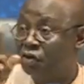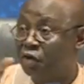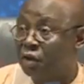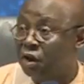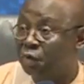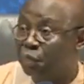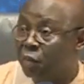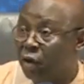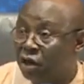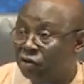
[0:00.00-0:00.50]
to
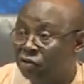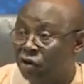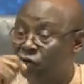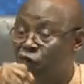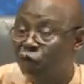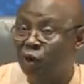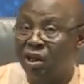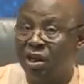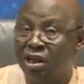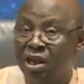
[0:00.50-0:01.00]
the point
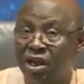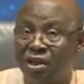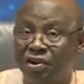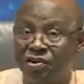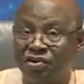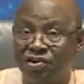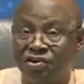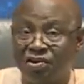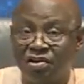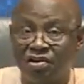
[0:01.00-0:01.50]
of
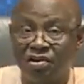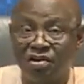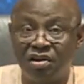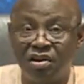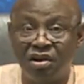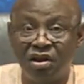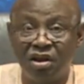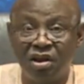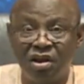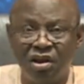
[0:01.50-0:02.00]
weariness,
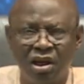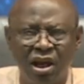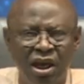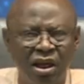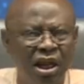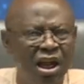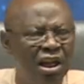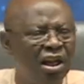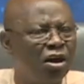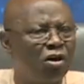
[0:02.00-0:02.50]

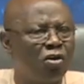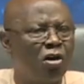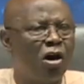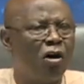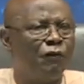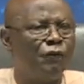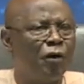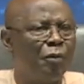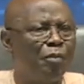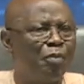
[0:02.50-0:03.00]
and any
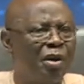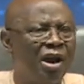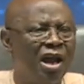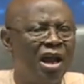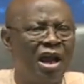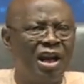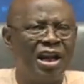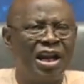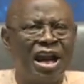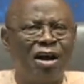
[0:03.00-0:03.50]
call for
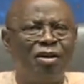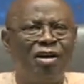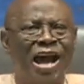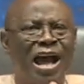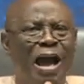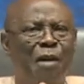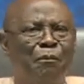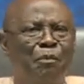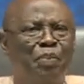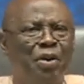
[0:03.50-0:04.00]
prayer now
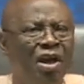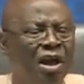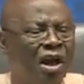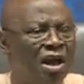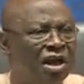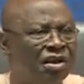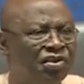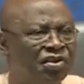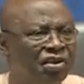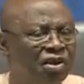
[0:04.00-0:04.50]

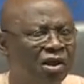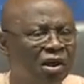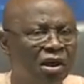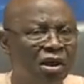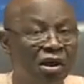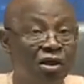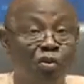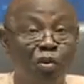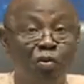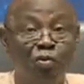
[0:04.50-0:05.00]
appears
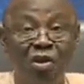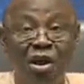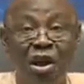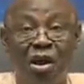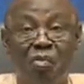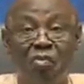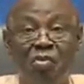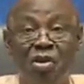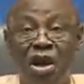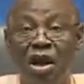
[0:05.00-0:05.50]
to
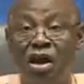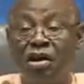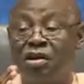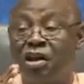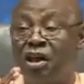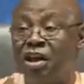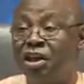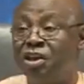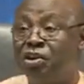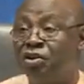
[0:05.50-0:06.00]
be a mere
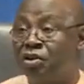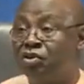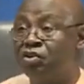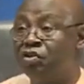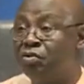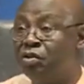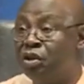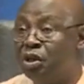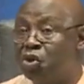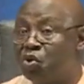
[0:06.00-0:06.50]

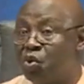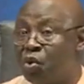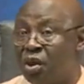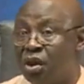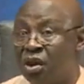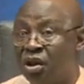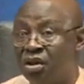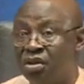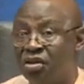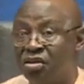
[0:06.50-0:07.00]
religious
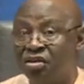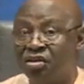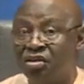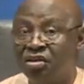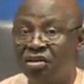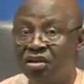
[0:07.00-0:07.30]
ritual.